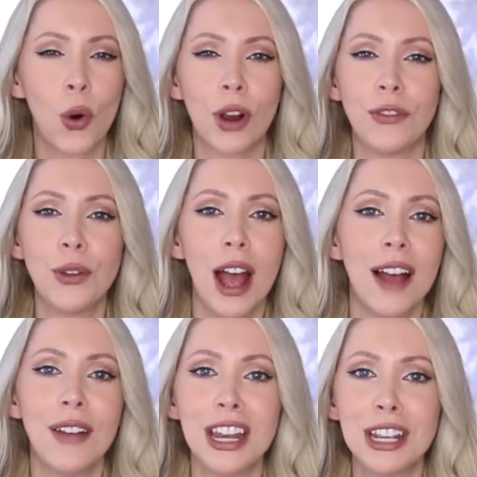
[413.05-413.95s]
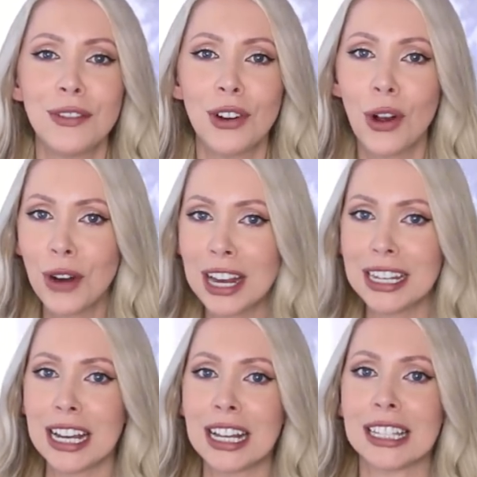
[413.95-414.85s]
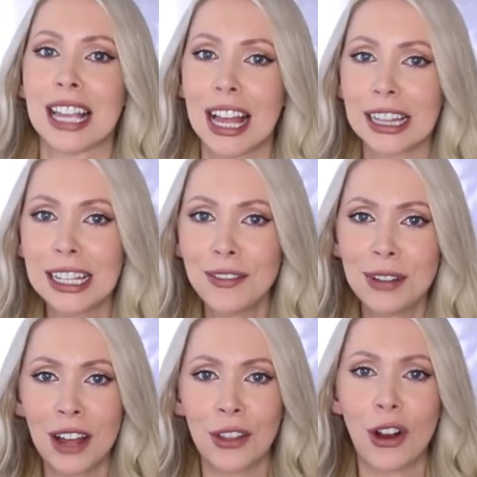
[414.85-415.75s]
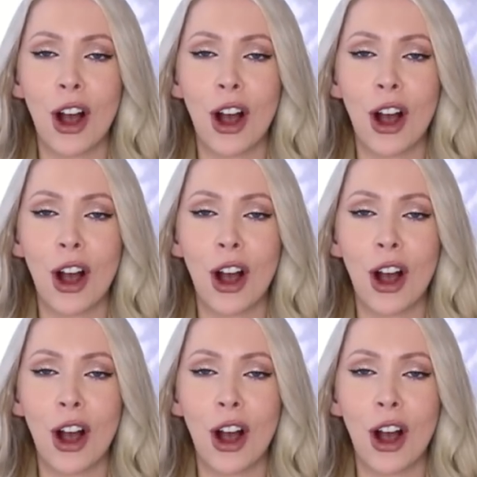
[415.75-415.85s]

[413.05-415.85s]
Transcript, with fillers: or if you have any of your own ideas, leave them down in the